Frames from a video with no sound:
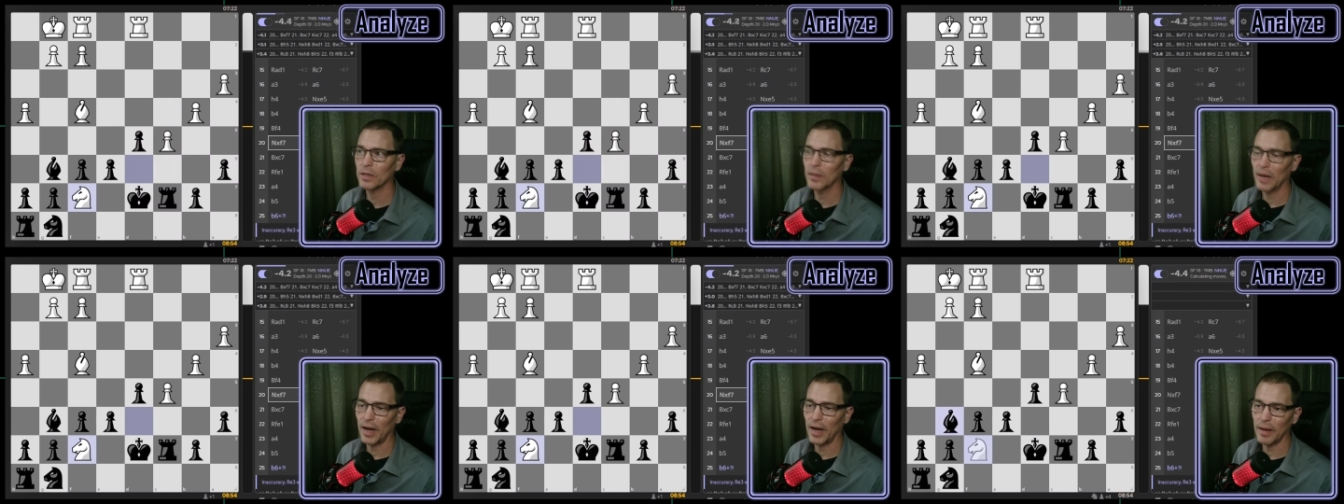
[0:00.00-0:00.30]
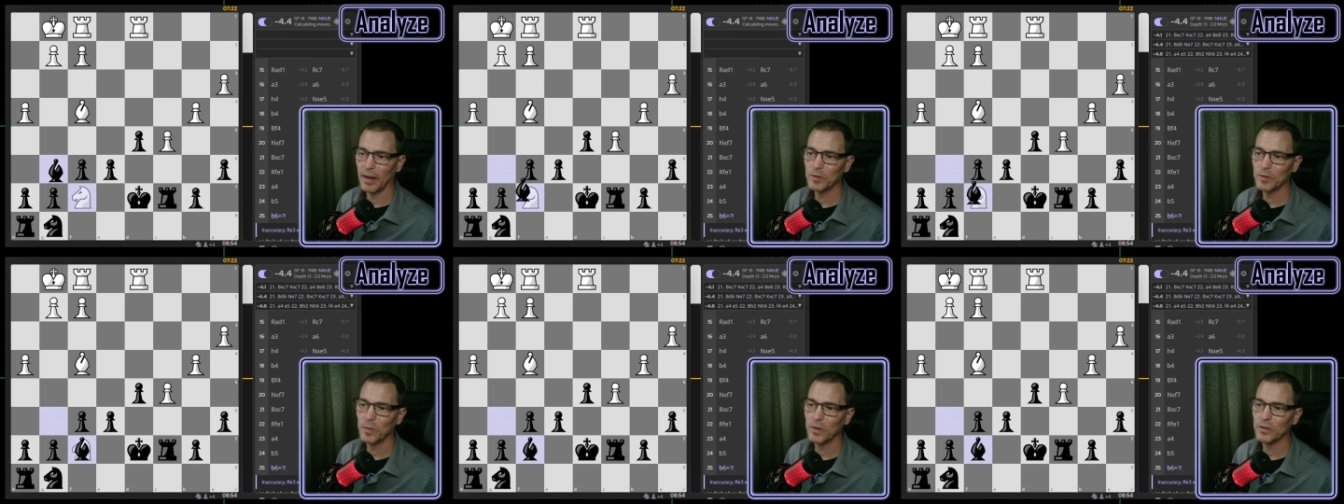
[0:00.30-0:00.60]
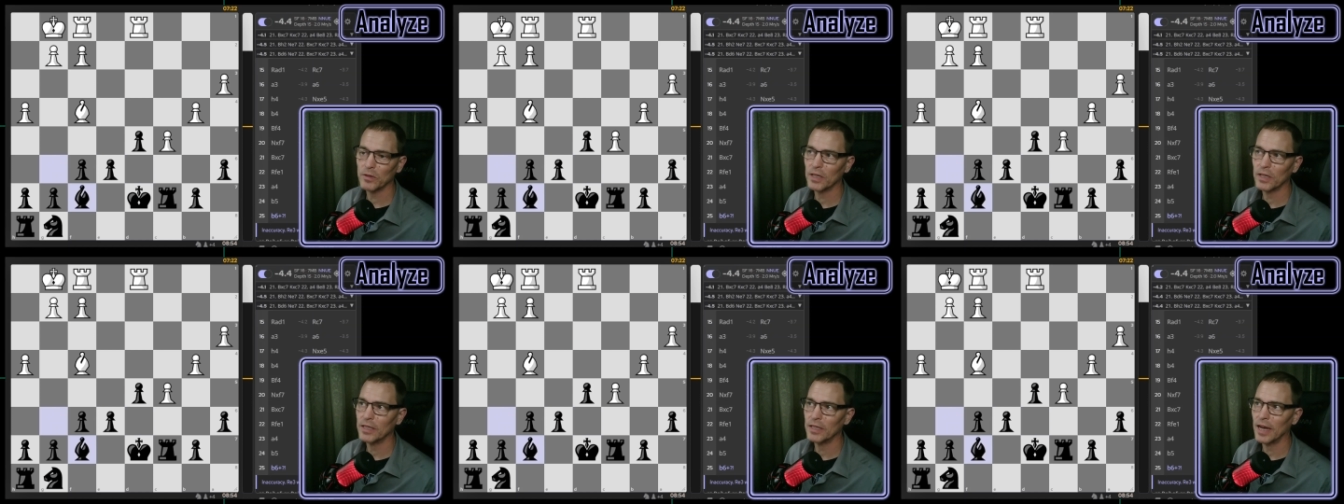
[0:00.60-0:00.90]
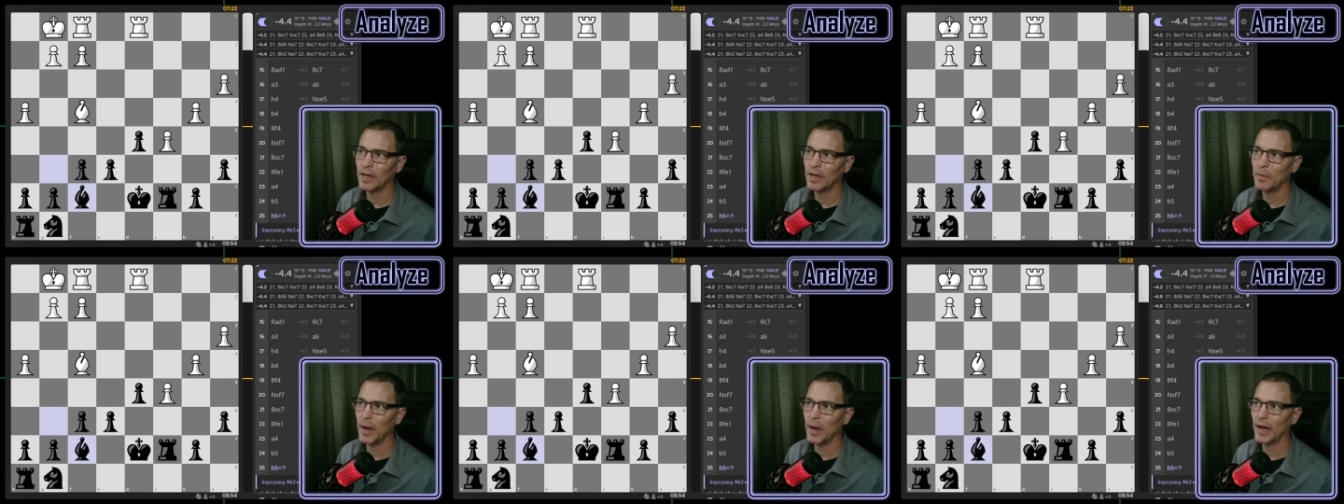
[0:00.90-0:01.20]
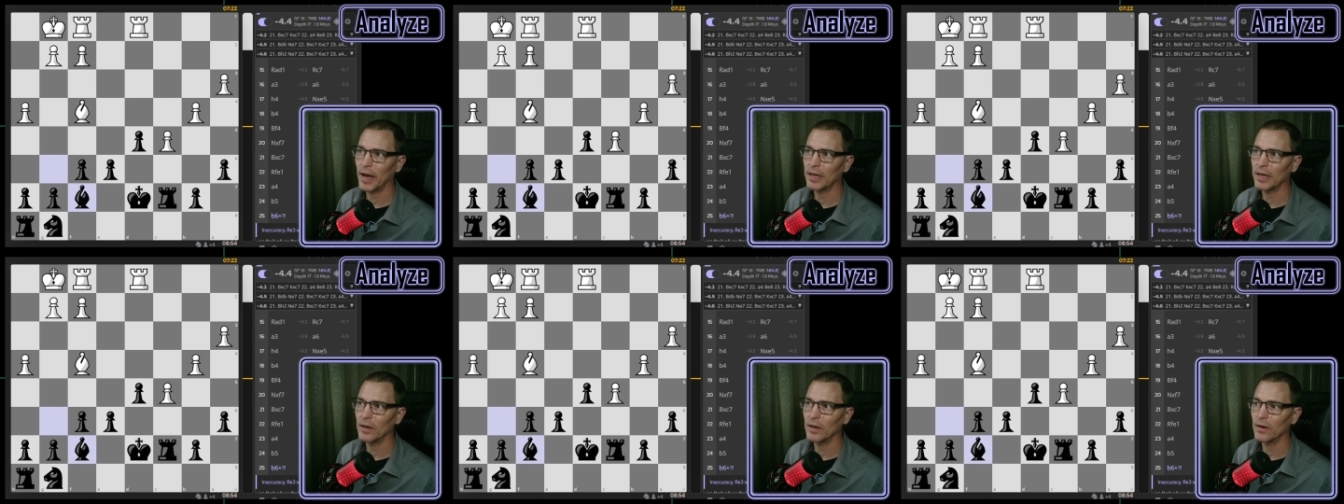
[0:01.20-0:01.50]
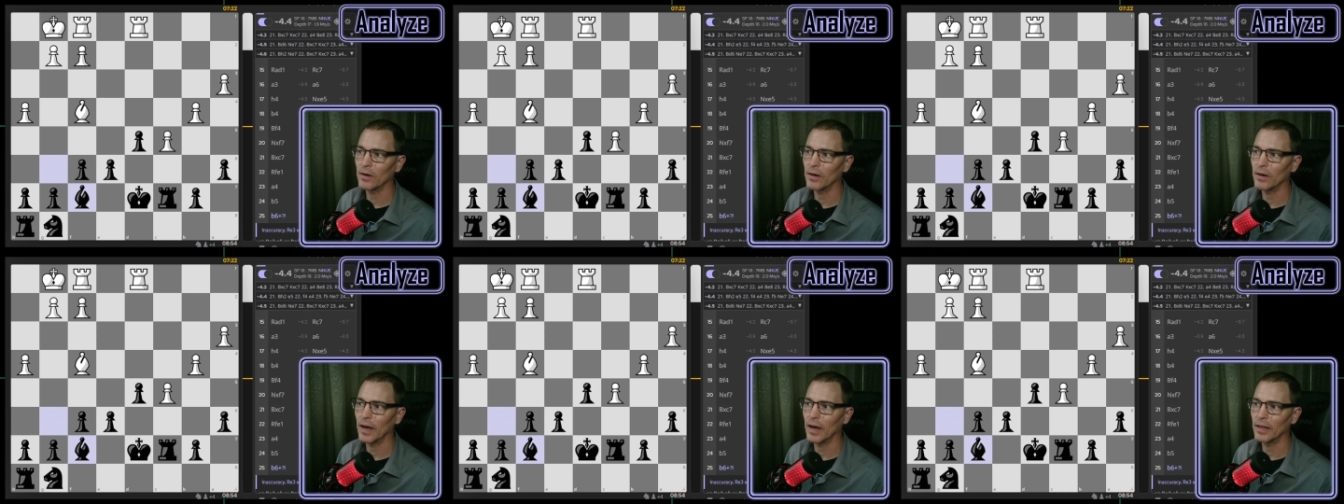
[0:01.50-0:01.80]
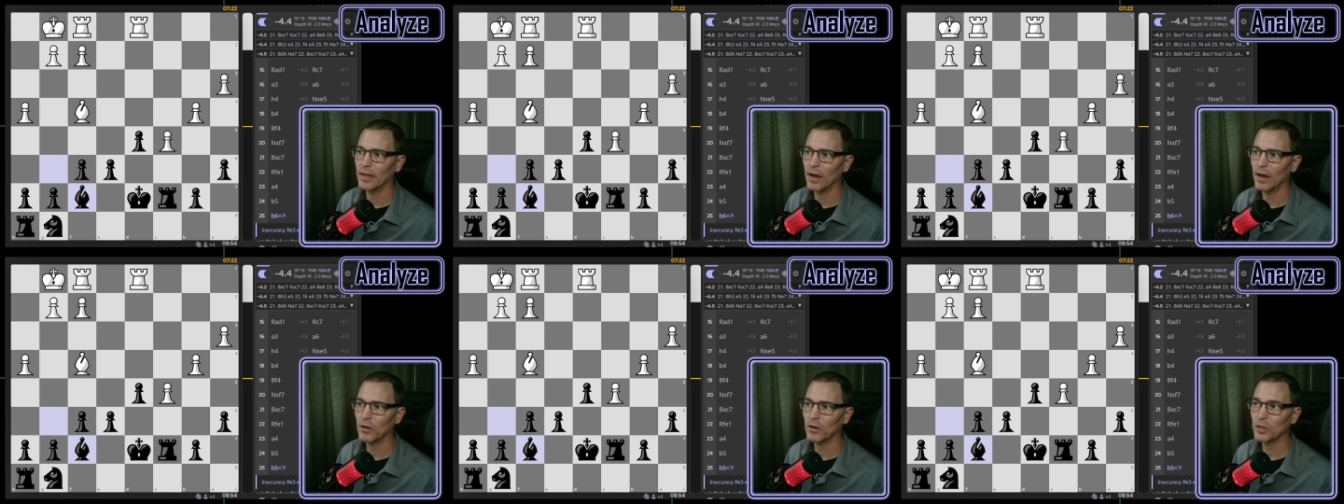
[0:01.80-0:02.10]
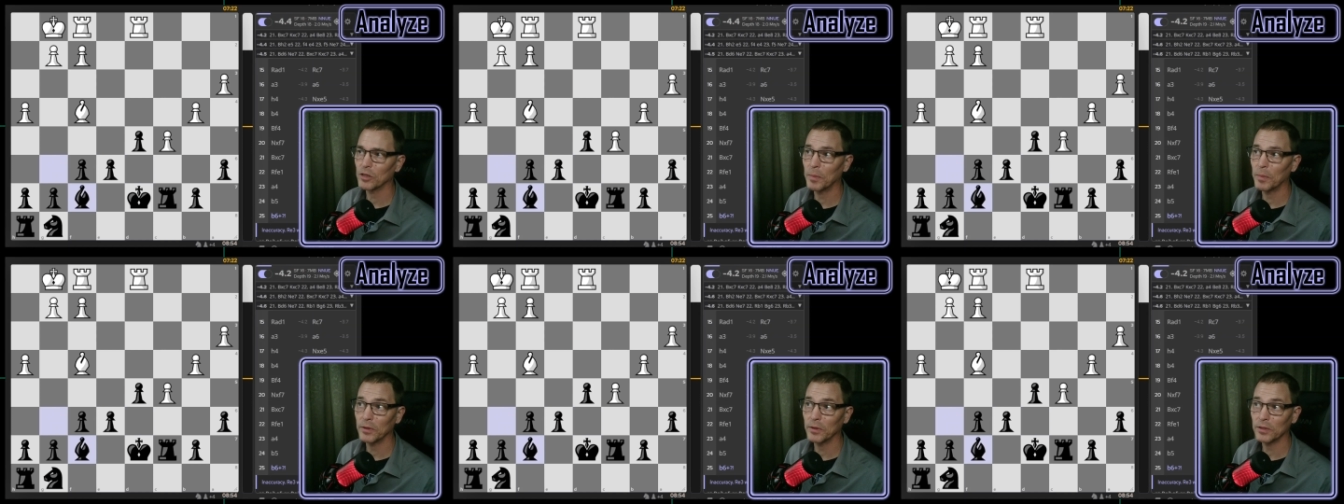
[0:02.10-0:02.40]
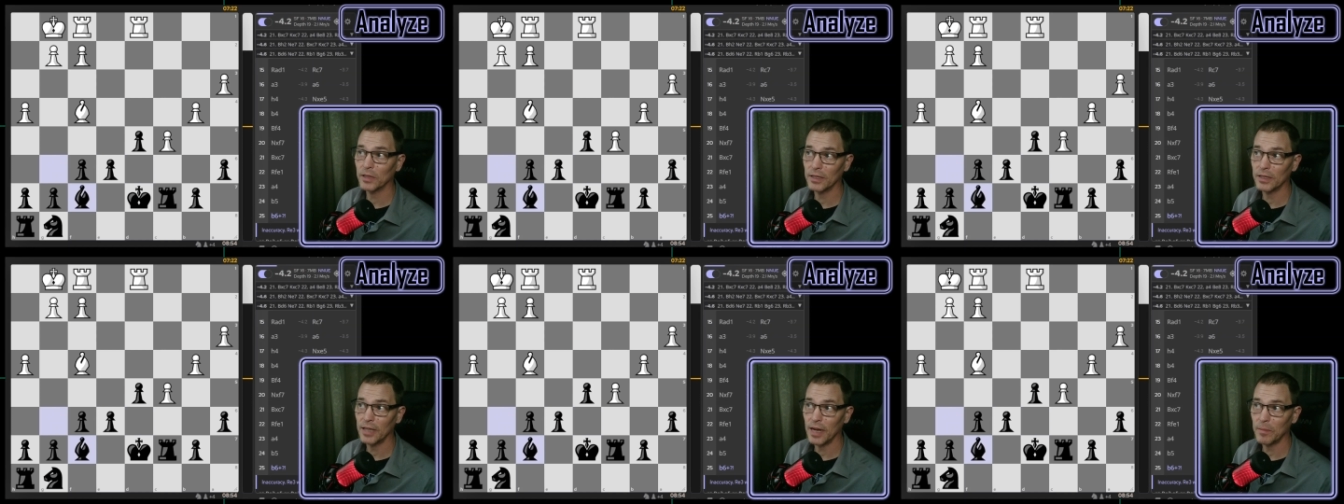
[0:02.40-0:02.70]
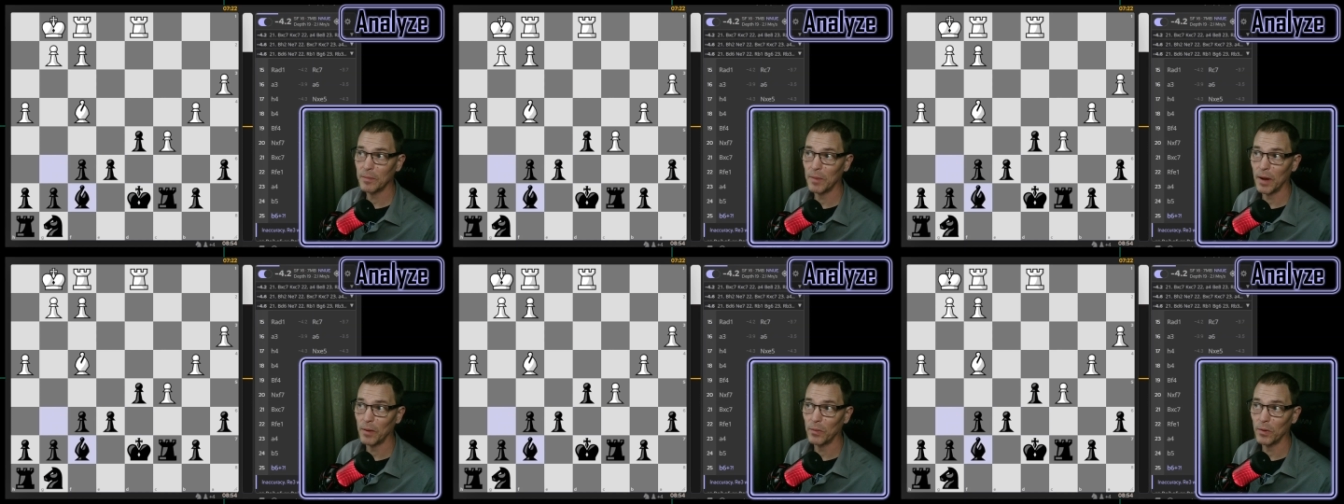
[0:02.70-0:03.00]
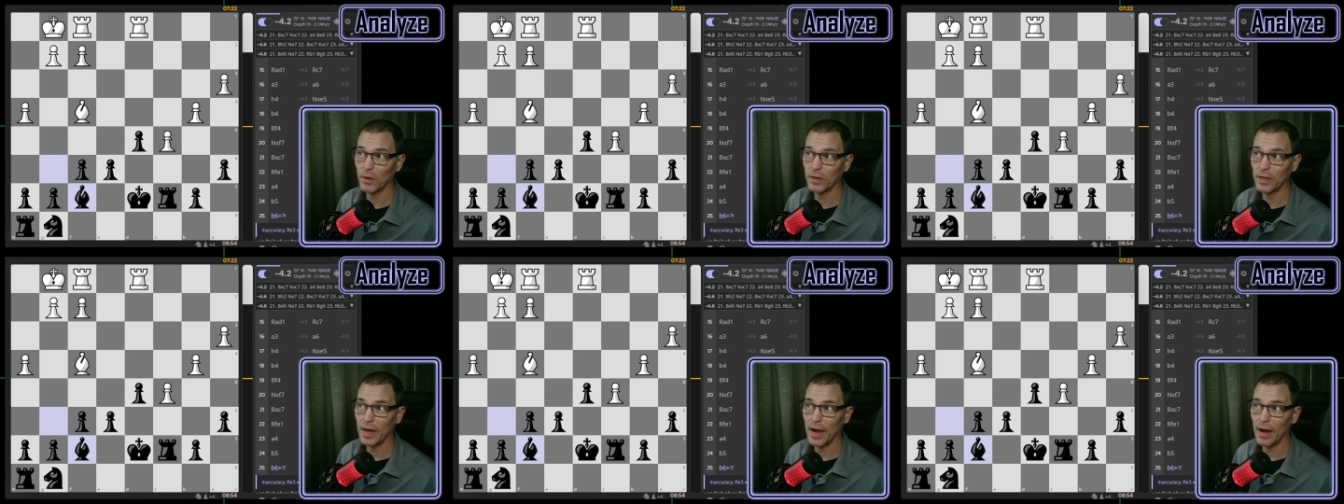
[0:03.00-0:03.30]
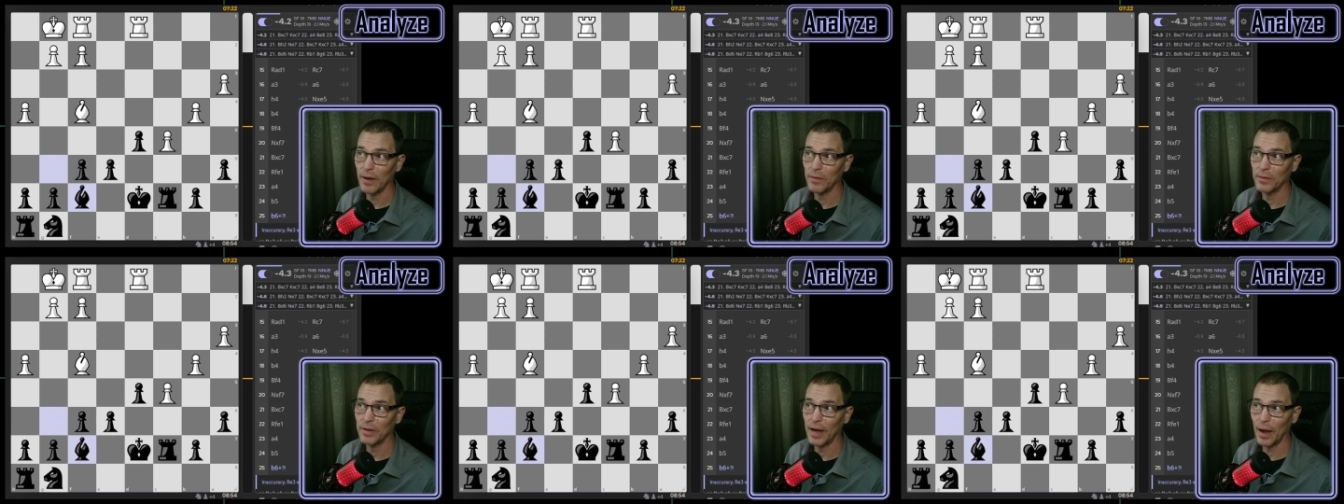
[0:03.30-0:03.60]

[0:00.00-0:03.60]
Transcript: But I am supposed to take back here and they are supposed to take my rook now.